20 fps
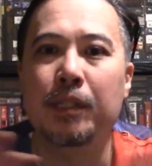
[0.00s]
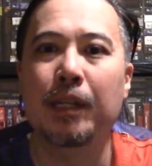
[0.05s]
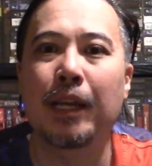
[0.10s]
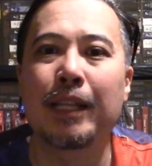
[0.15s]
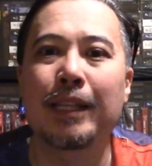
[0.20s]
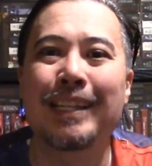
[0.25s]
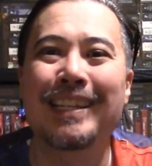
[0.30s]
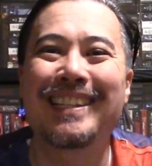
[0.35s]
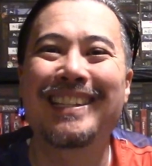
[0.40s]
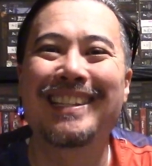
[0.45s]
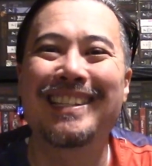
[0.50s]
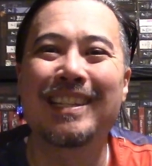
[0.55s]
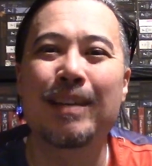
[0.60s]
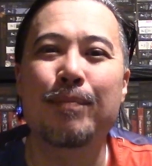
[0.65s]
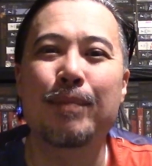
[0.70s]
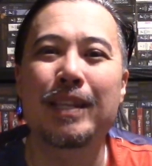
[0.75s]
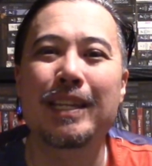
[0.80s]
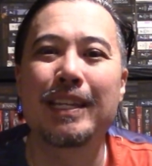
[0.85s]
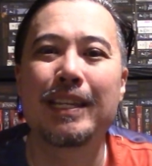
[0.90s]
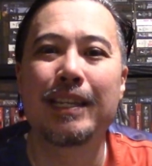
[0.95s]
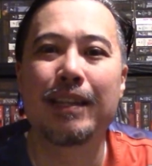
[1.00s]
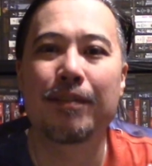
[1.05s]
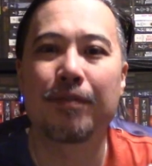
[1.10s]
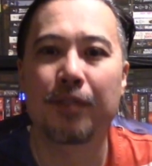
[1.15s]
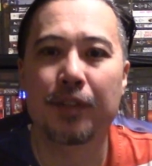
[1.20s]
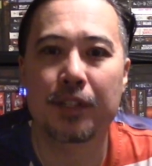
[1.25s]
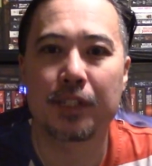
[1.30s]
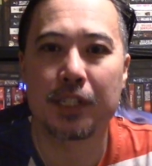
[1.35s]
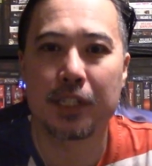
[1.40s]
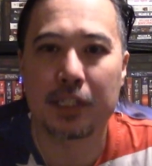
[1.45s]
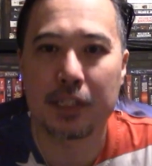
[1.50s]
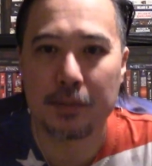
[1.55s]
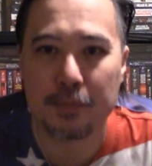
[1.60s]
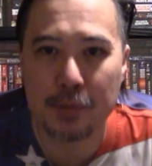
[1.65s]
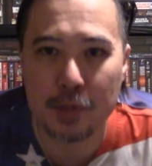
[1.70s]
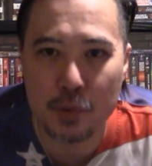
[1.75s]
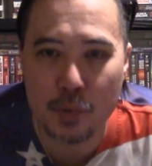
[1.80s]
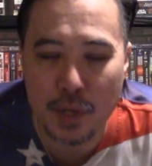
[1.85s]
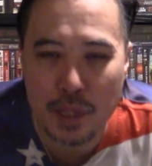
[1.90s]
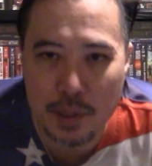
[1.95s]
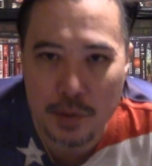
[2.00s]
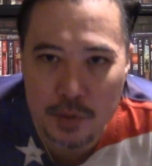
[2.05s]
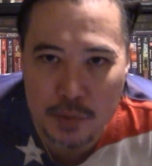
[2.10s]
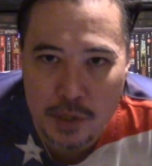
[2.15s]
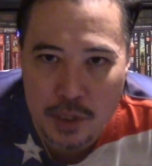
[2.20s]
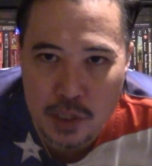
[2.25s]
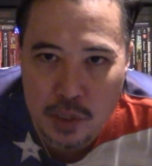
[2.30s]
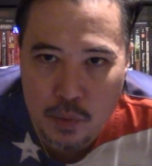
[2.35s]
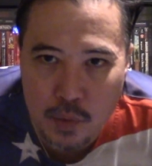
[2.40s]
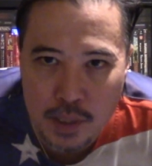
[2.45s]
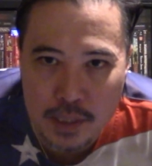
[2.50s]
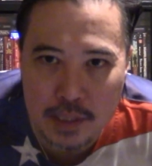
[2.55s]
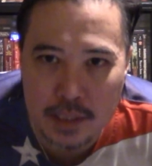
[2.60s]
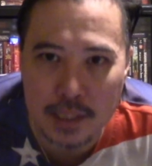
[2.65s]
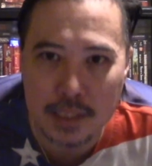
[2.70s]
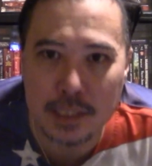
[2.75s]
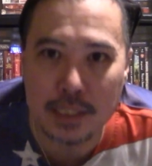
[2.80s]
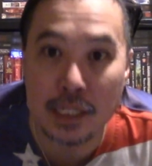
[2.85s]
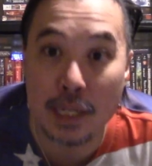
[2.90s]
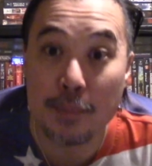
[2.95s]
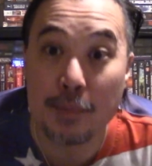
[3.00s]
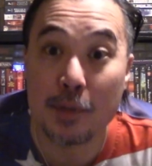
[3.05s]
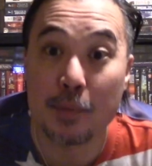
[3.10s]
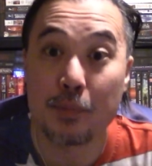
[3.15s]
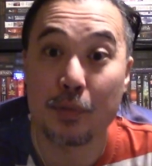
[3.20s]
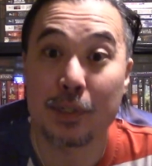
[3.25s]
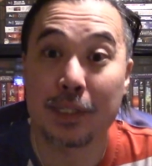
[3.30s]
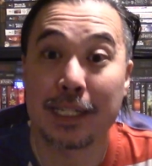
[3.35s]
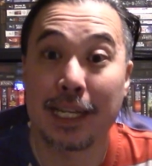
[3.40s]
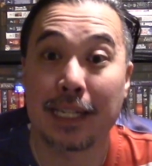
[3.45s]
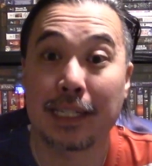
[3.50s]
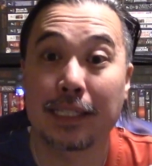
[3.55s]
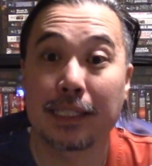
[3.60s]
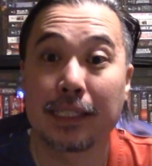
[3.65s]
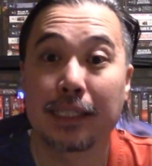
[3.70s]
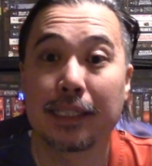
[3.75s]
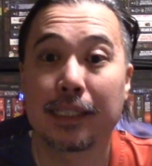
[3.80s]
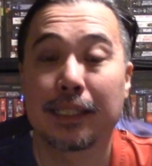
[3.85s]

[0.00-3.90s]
and some of the differences between them, especially ones that seem to present